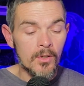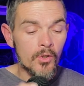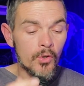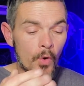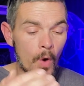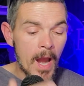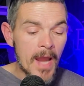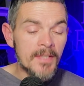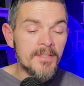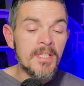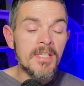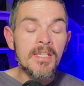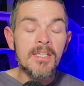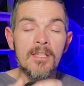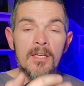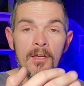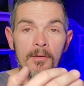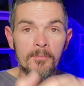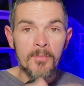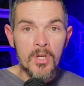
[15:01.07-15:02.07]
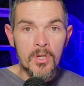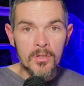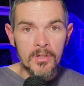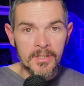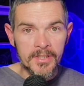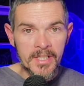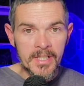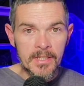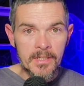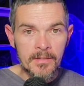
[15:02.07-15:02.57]
Granting
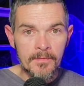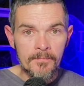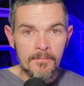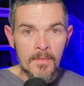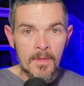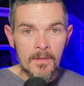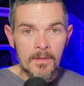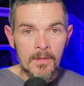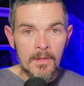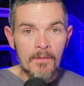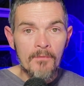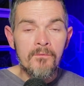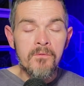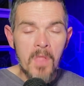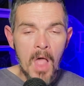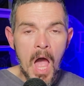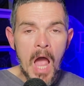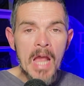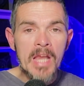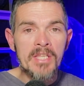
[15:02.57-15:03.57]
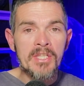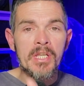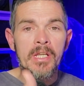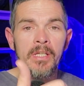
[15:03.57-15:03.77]
immunity flies